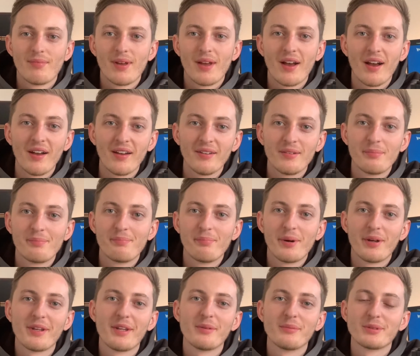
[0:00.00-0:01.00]
Hi,
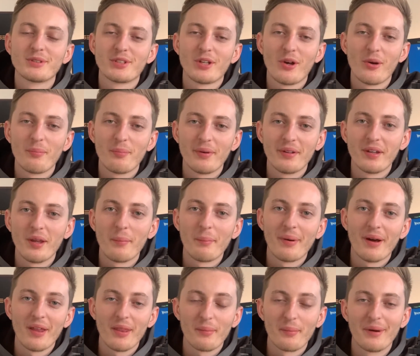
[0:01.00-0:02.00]
my name's Tom and I'm
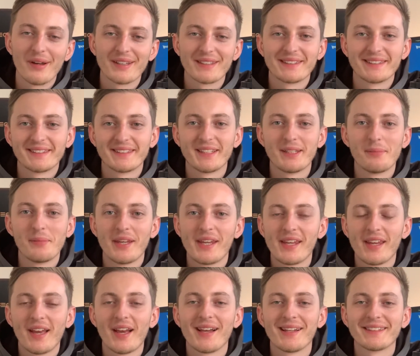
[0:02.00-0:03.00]
part of the marketing team
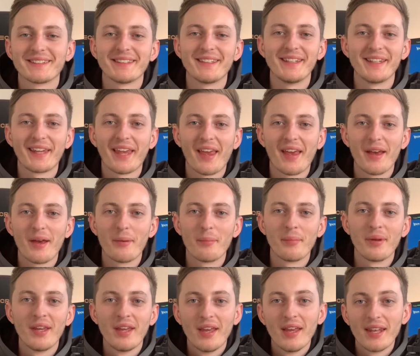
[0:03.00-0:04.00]
here at
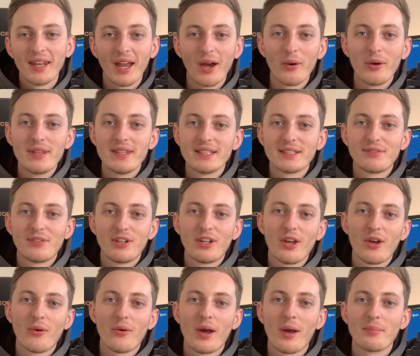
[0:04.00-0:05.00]
EKM. Now in this
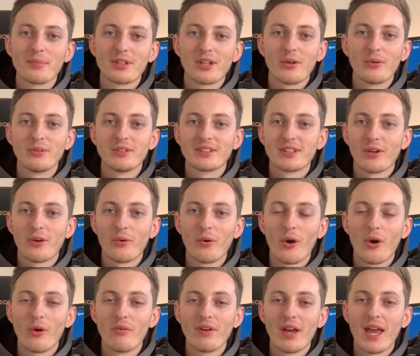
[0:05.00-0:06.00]
video I'm going to go
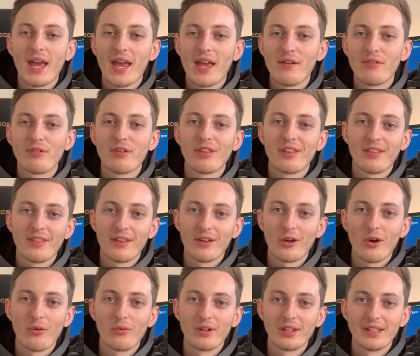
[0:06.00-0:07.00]
over everything that
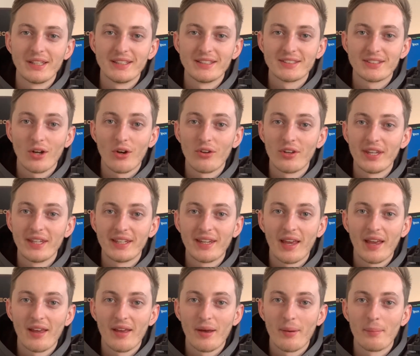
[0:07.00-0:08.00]
got released on
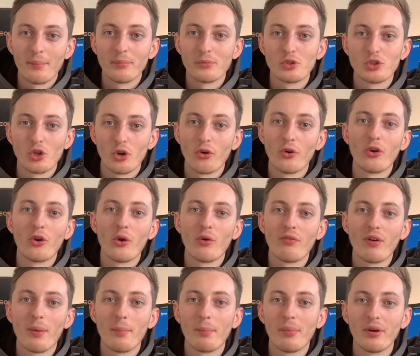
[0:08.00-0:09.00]
EKM during
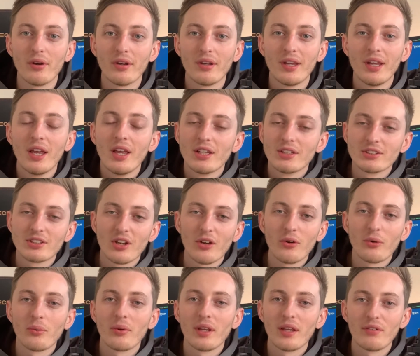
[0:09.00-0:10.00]
November.
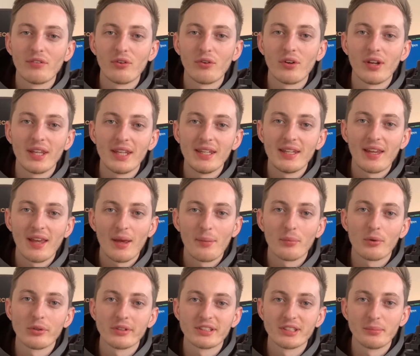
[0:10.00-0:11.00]
So if you're an
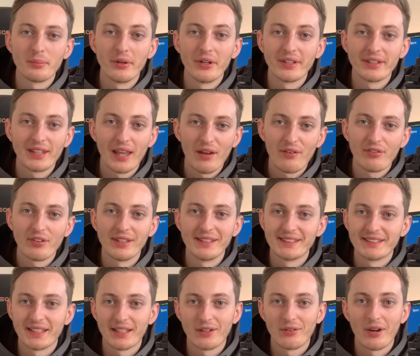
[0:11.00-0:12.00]
EKM customer, definitely
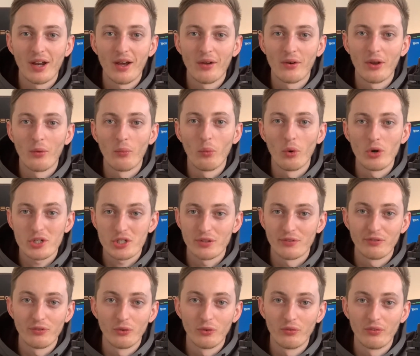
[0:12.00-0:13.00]
stick around and watch the
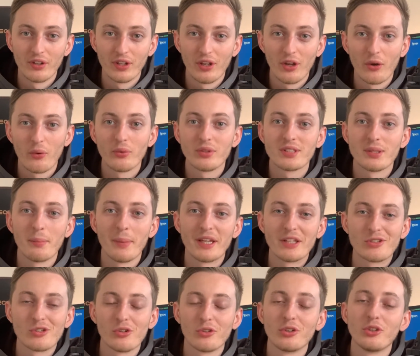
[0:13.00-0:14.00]
full video to
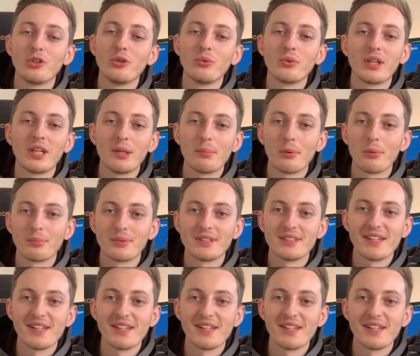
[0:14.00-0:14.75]
make sure you keep up to